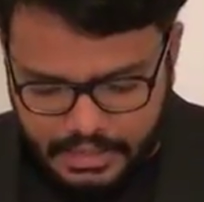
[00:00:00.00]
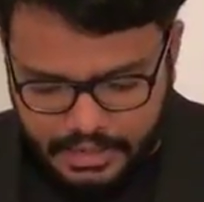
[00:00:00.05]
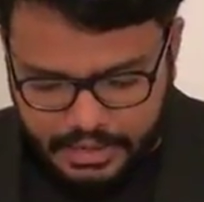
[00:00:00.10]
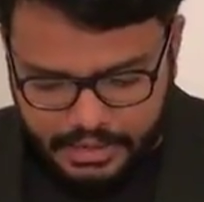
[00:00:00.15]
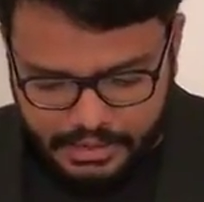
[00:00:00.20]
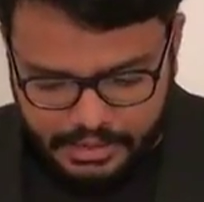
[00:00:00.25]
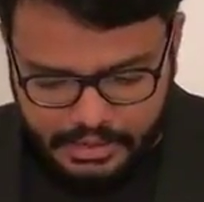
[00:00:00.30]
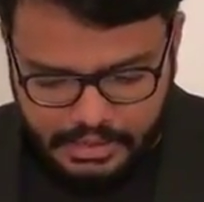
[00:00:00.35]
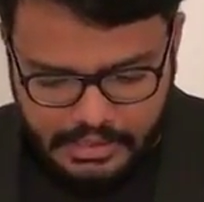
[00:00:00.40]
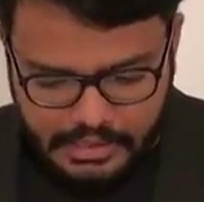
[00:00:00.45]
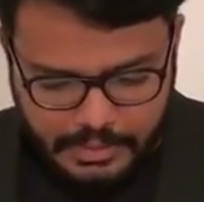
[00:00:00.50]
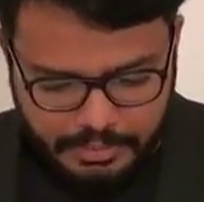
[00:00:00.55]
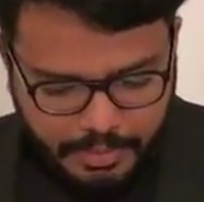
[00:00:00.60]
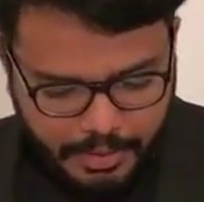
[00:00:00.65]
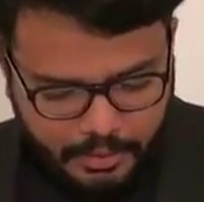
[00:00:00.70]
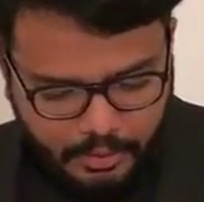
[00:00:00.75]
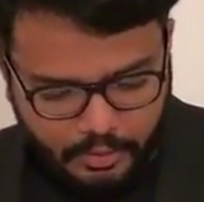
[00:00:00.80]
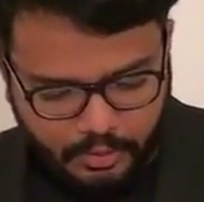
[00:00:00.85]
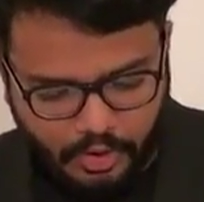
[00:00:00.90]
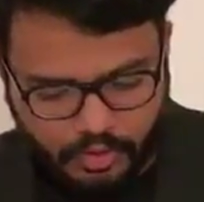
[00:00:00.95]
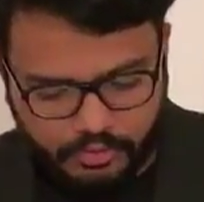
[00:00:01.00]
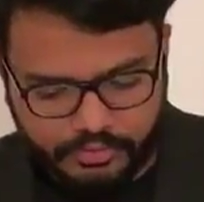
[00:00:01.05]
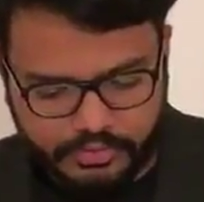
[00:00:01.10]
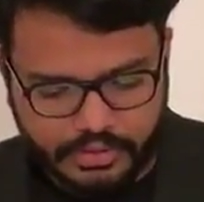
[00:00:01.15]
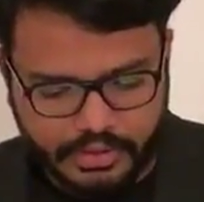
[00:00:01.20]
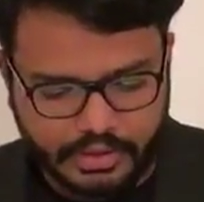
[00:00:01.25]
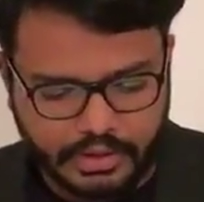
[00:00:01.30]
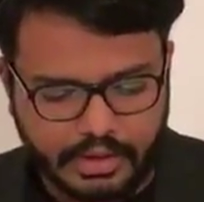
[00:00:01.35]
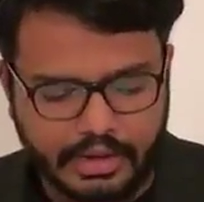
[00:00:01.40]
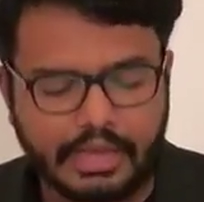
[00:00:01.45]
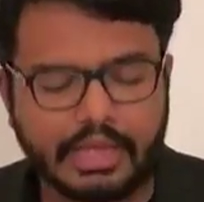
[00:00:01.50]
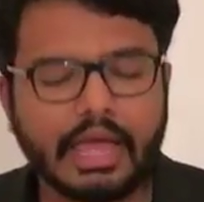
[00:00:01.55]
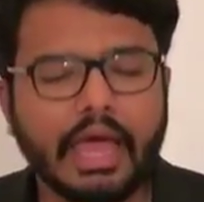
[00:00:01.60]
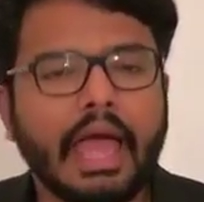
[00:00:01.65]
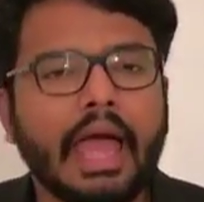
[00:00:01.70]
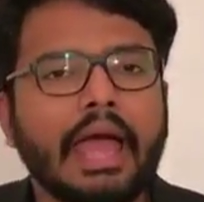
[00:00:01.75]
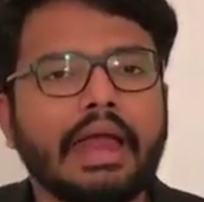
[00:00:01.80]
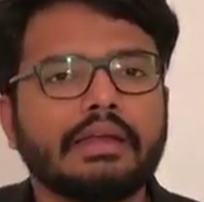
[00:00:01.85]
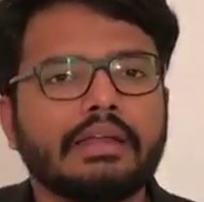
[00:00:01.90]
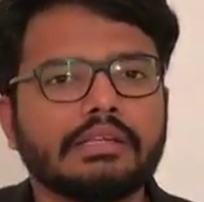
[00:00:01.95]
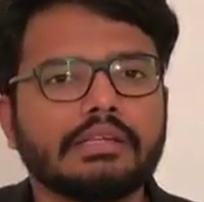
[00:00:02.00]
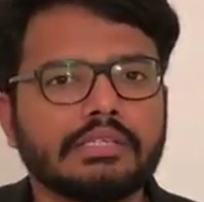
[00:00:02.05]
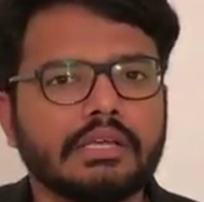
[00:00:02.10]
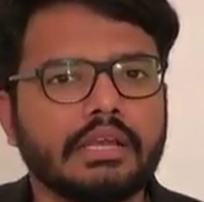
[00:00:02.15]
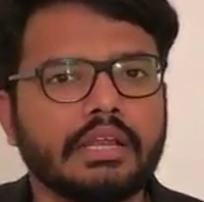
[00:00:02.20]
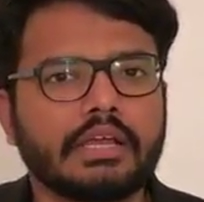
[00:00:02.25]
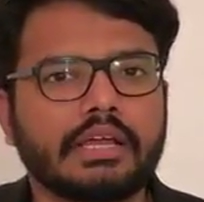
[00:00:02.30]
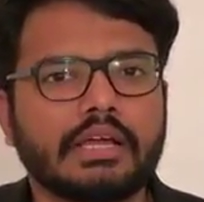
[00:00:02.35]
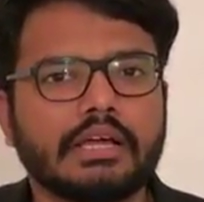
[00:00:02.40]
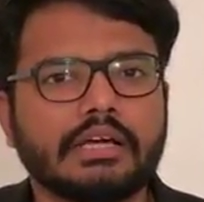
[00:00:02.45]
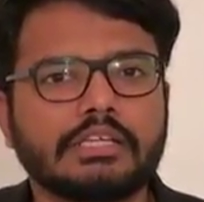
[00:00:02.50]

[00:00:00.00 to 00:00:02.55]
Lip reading: irrespective of their antigenic